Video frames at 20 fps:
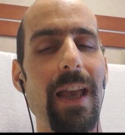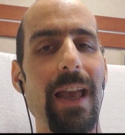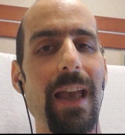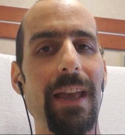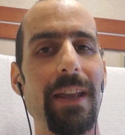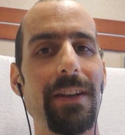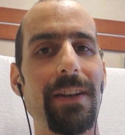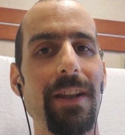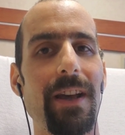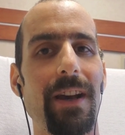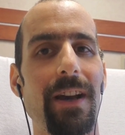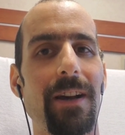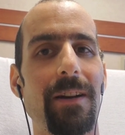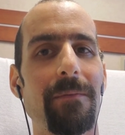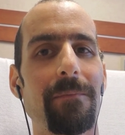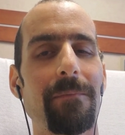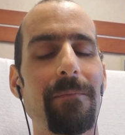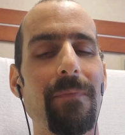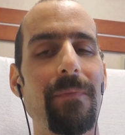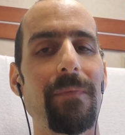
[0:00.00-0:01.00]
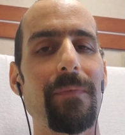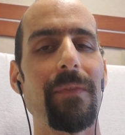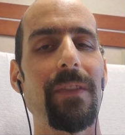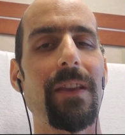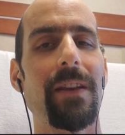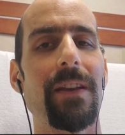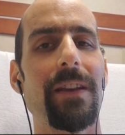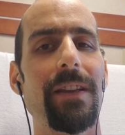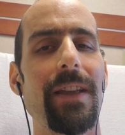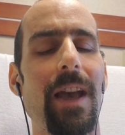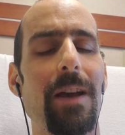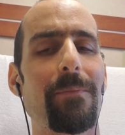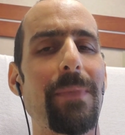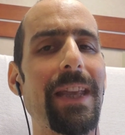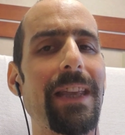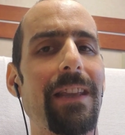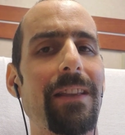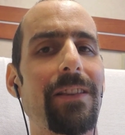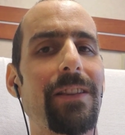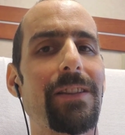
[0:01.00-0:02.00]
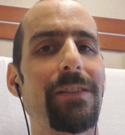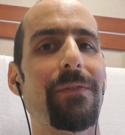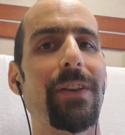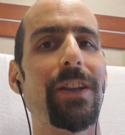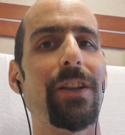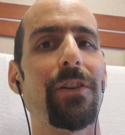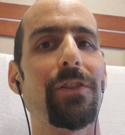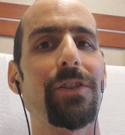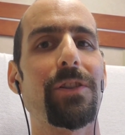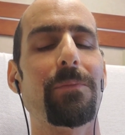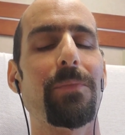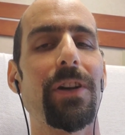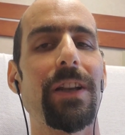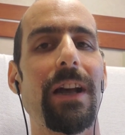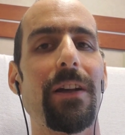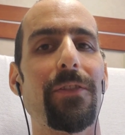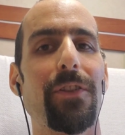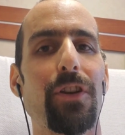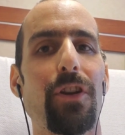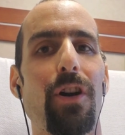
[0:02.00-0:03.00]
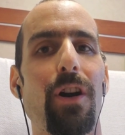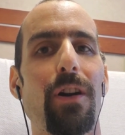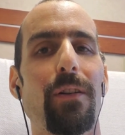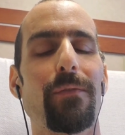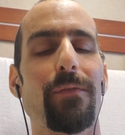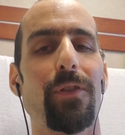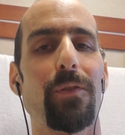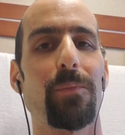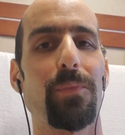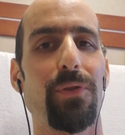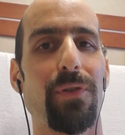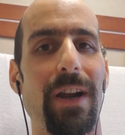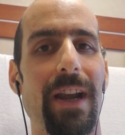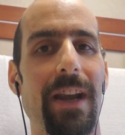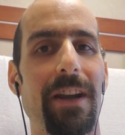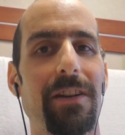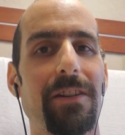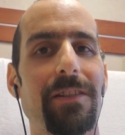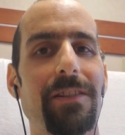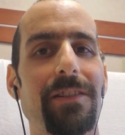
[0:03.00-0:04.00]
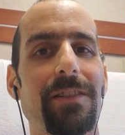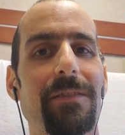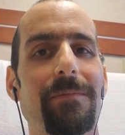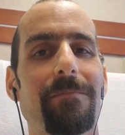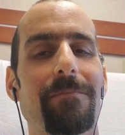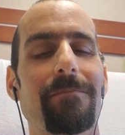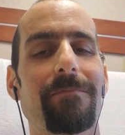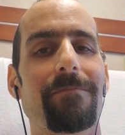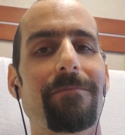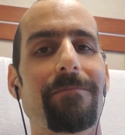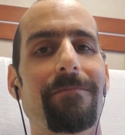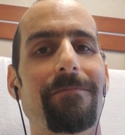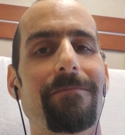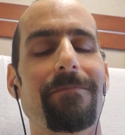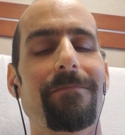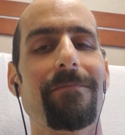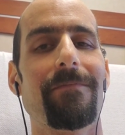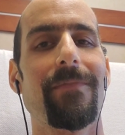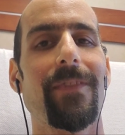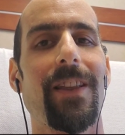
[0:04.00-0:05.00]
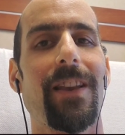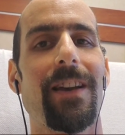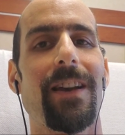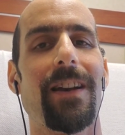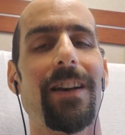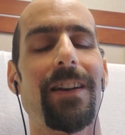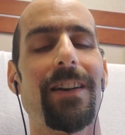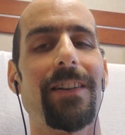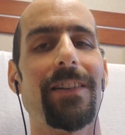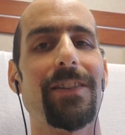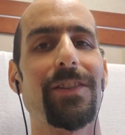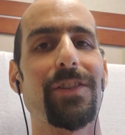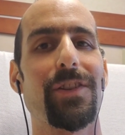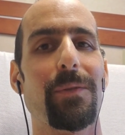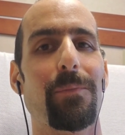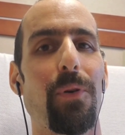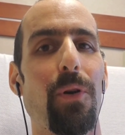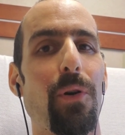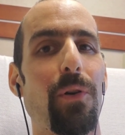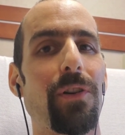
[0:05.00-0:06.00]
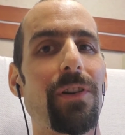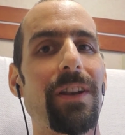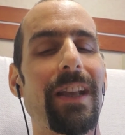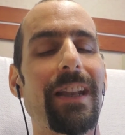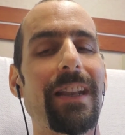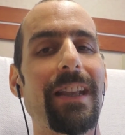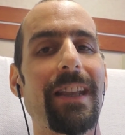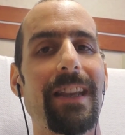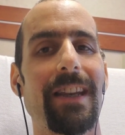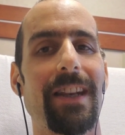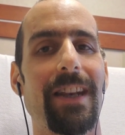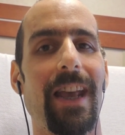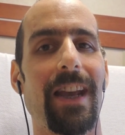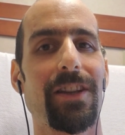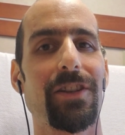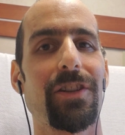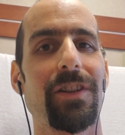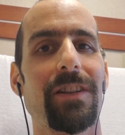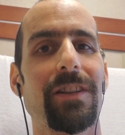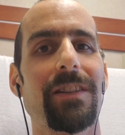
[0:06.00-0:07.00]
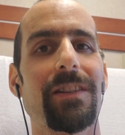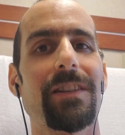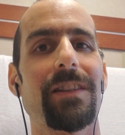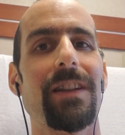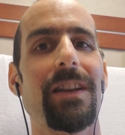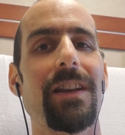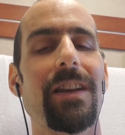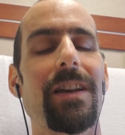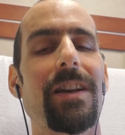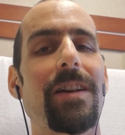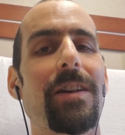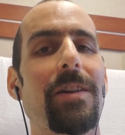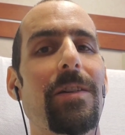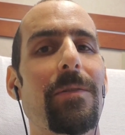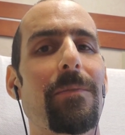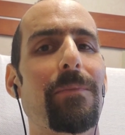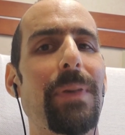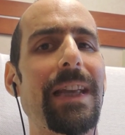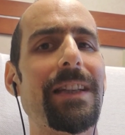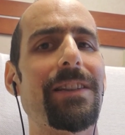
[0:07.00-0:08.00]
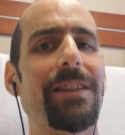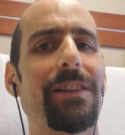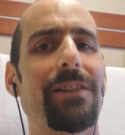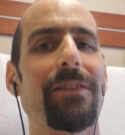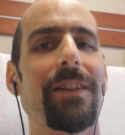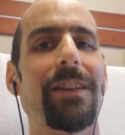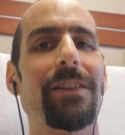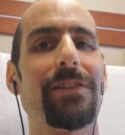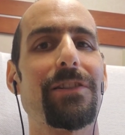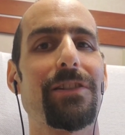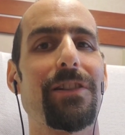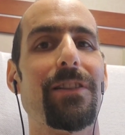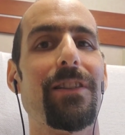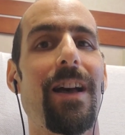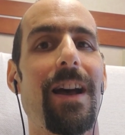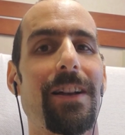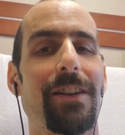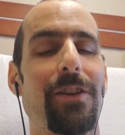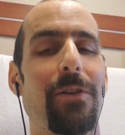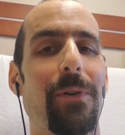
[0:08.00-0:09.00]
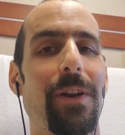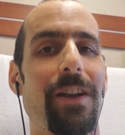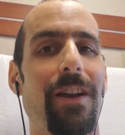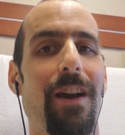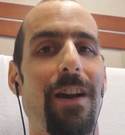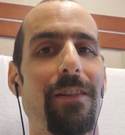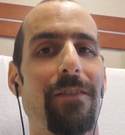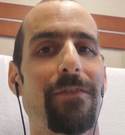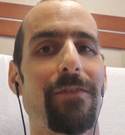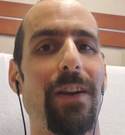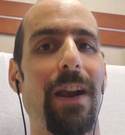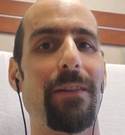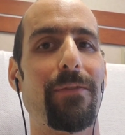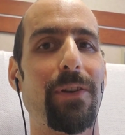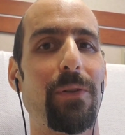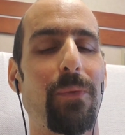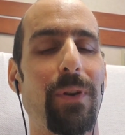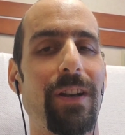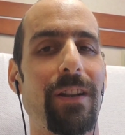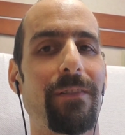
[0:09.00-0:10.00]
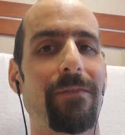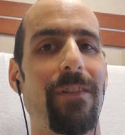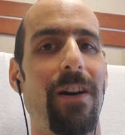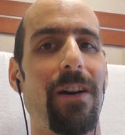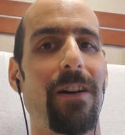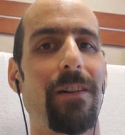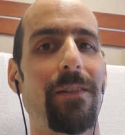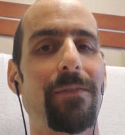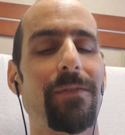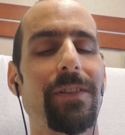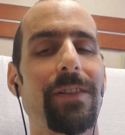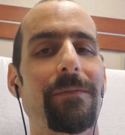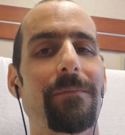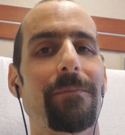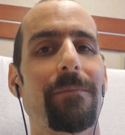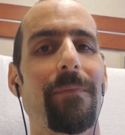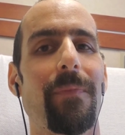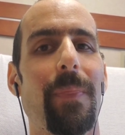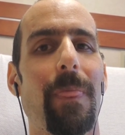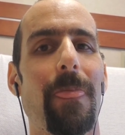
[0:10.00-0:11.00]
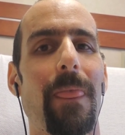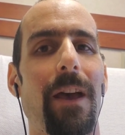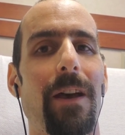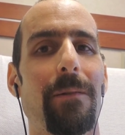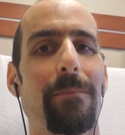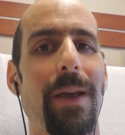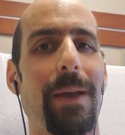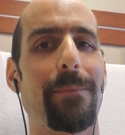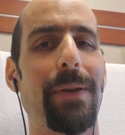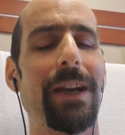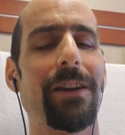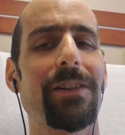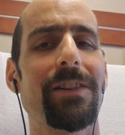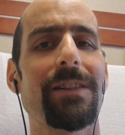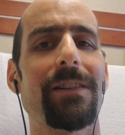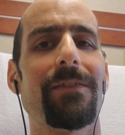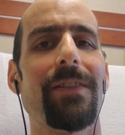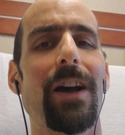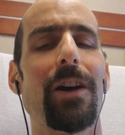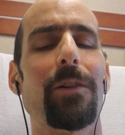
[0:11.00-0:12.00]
And yeah, I'm making this video to put out the call for prayers, support, any connections. Basically, there's a lot going on for everyone involved. My parents have